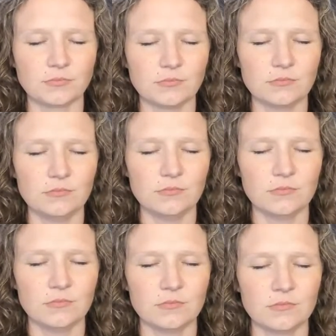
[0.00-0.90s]

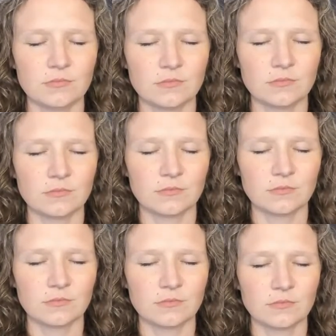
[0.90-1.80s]

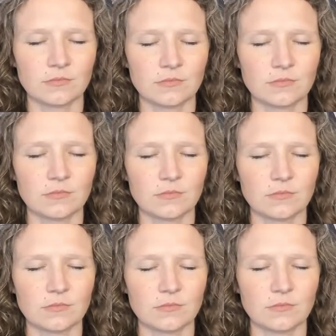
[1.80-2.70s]

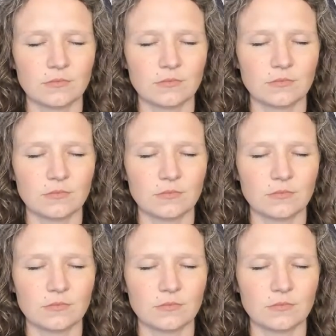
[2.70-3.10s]
(silence)